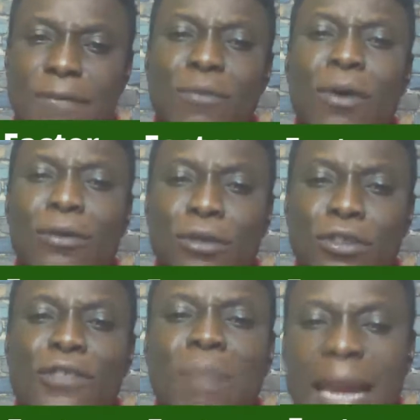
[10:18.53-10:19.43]
want to
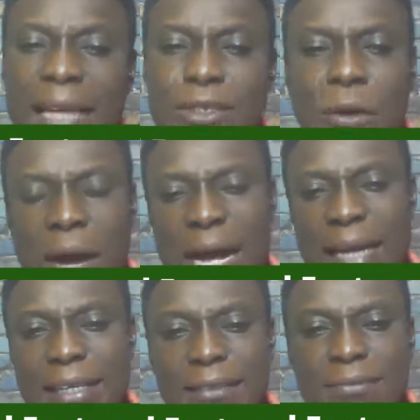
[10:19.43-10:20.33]
use balance
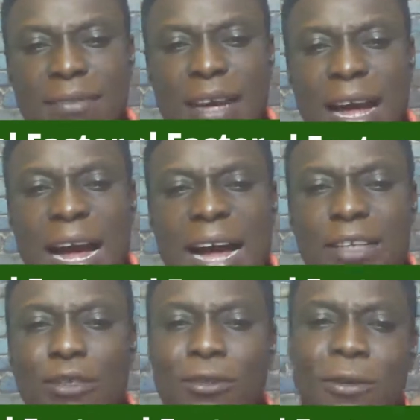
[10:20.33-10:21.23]
scorecard,
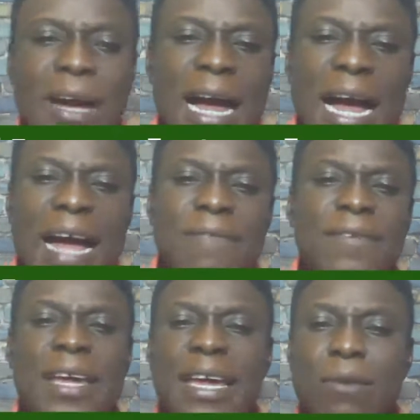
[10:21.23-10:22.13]
and you don't
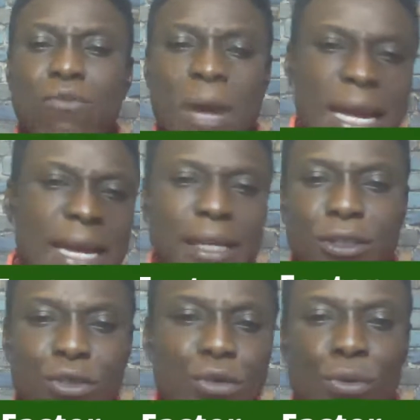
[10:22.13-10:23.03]
have a way
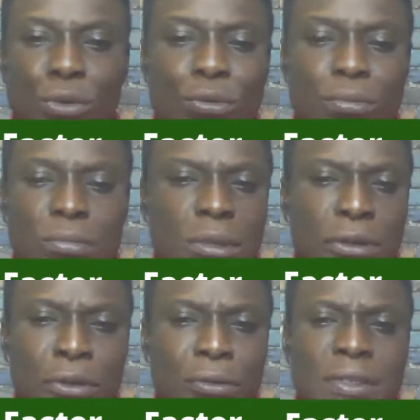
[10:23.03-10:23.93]
to,
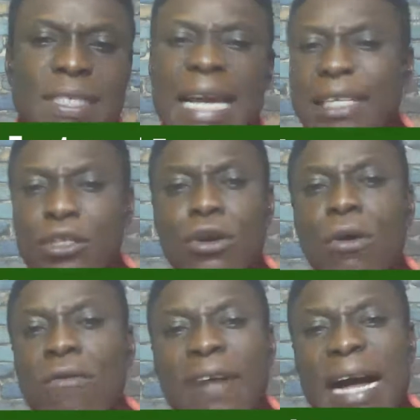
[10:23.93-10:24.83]
set
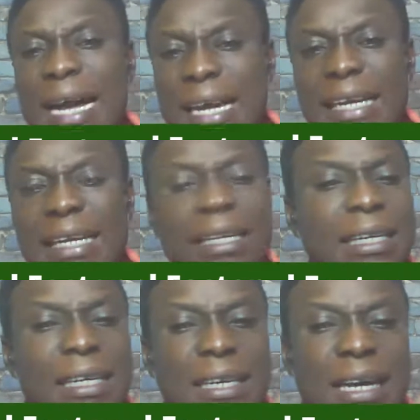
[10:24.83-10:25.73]
your overarching
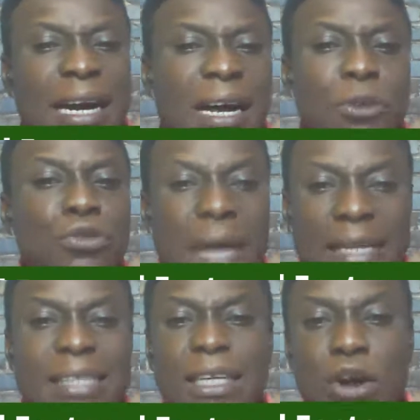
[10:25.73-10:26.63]

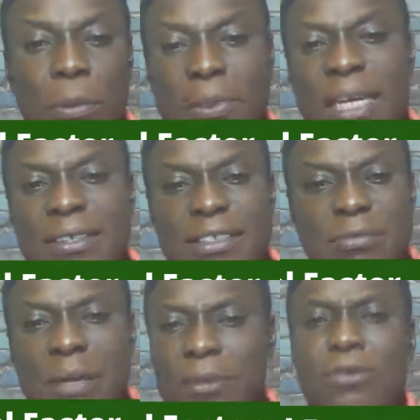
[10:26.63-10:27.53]
strategic
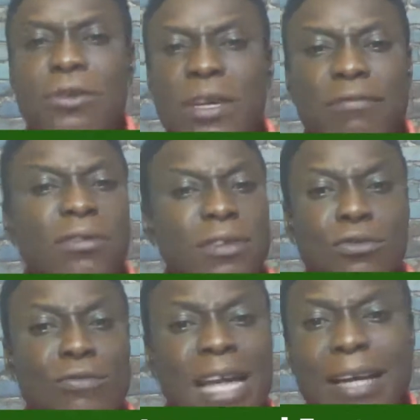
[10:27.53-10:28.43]
objectives. Maybe you don't
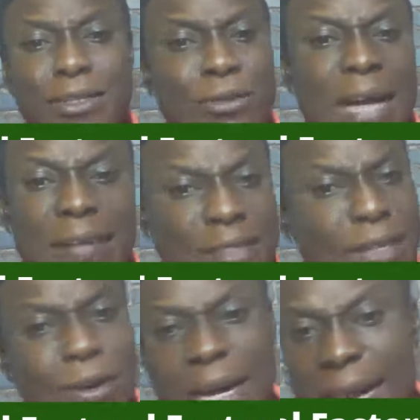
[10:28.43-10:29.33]
even get to. I've
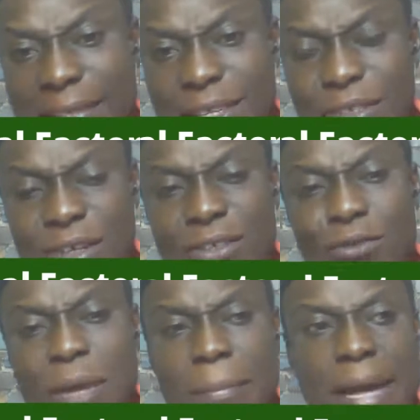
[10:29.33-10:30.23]
seen
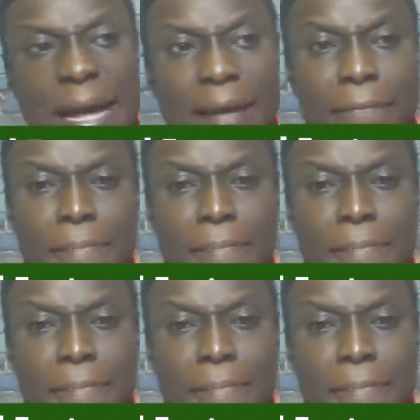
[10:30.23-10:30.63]
organizations whereby